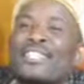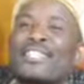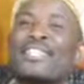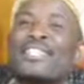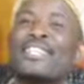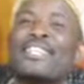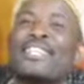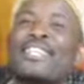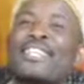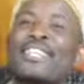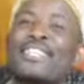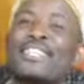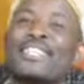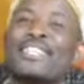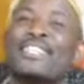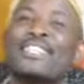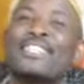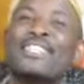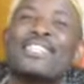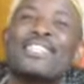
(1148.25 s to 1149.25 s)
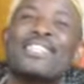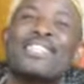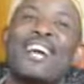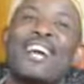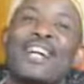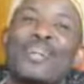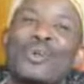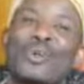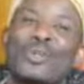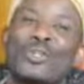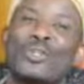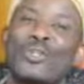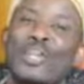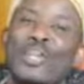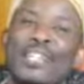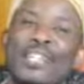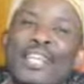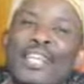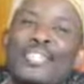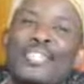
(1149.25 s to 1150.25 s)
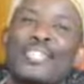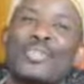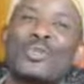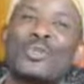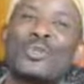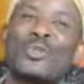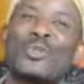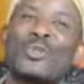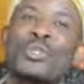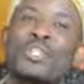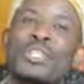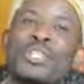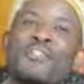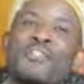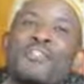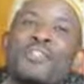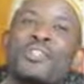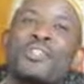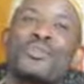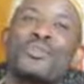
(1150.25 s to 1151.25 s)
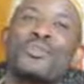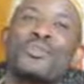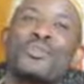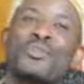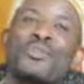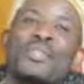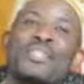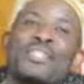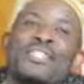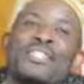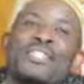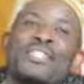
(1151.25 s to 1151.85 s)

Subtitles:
Then I got so excited to look then for the monument.